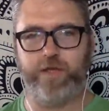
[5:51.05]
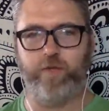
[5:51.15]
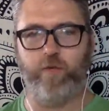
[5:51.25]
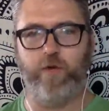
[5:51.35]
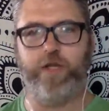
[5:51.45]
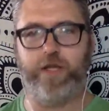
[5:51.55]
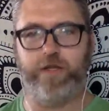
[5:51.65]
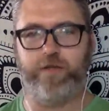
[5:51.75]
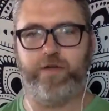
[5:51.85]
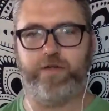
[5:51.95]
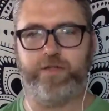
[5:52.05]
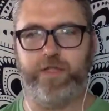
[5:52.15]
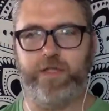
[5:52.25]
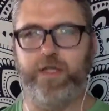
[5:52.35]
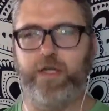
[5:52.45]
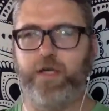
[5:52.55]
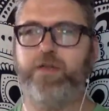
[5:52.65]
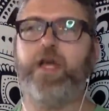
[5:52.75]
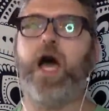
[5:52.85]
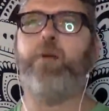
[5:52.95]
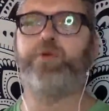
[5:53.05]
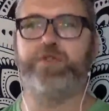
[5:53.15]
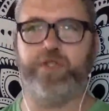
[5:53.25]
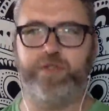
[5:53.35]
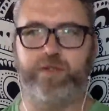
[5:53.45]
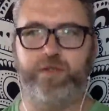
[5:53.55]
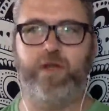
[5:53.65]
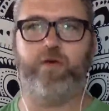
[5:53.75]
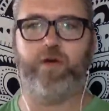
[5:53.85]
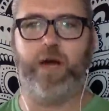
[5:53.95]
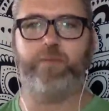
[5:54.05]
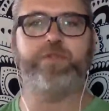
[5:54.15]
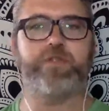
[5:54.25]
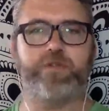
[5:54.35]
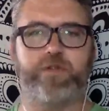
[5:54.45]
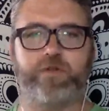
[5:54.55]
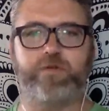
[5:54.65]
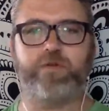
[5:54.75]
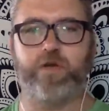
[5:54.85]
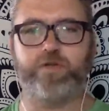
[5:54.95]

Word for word: On the one hand, there's the the opposition or oppositional